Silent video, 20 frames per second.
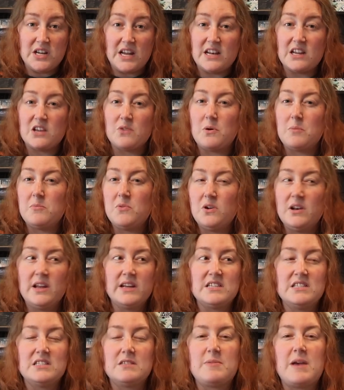and you are more
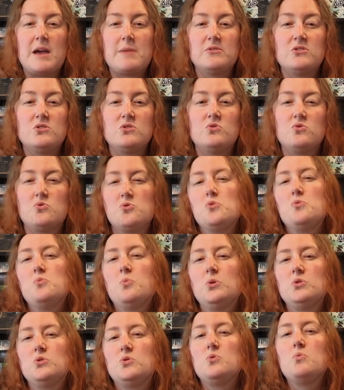likely to be able to do
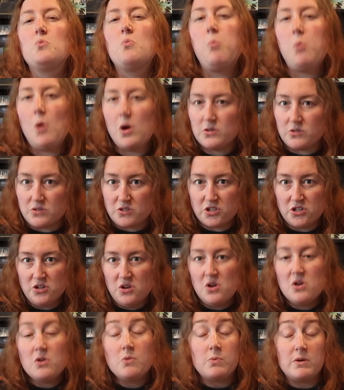what you want
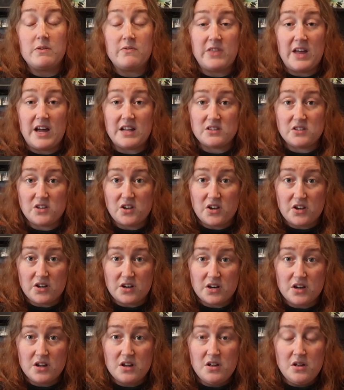with that
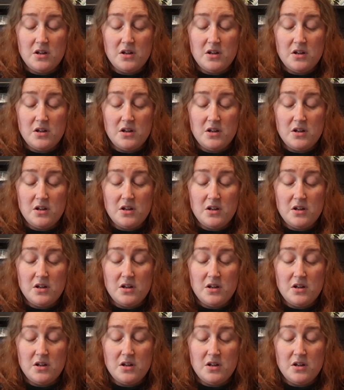turn.